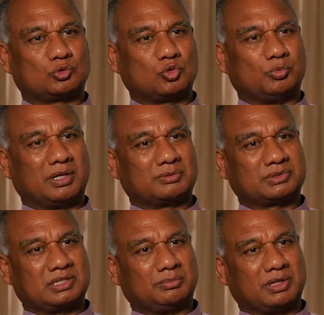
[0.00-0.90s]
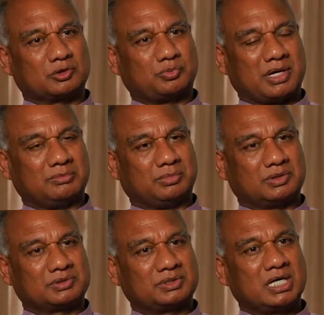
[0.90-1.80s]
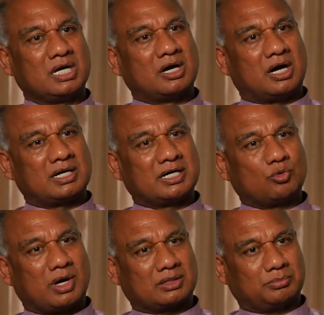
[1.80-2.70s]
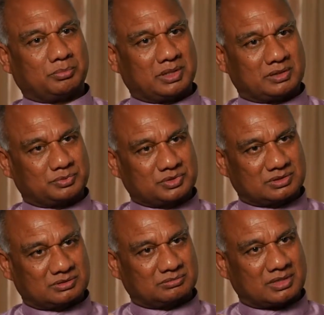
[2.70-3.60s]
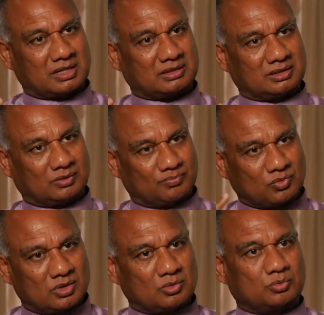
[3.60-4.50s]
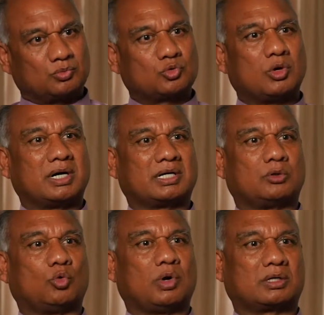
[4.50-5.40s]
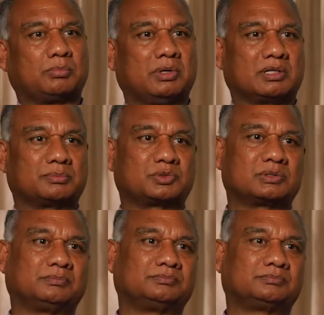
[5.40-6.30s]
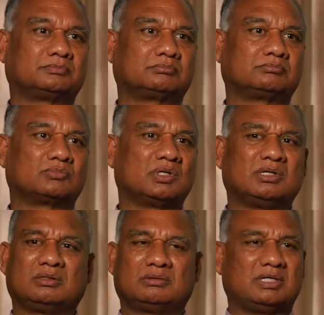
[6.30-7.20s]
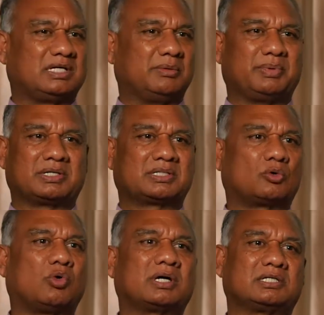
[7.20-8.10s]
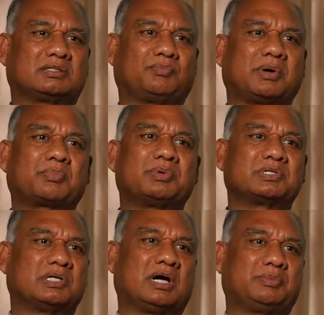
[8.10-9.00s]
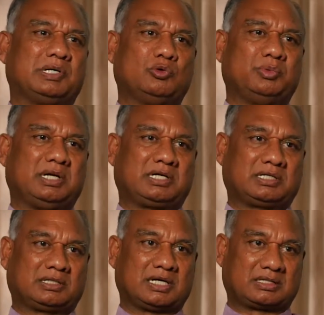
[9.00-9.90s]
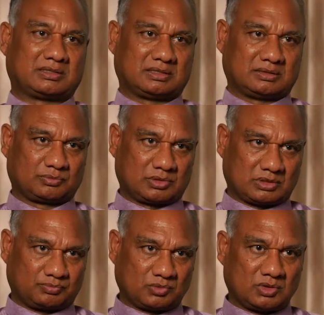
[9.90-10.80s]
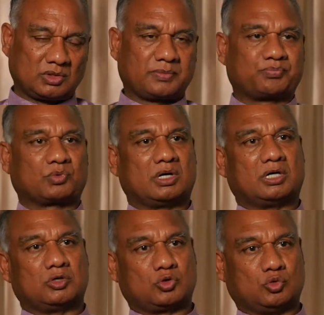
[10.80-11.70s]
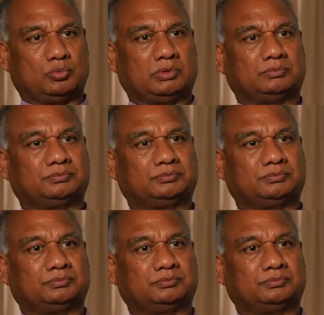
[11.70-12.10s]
Two bulbs, three bulbs, five bulbs, 100 watt bulbs, you know, 200 watt bulbs. It depends on what is the purpose of illuminating that room.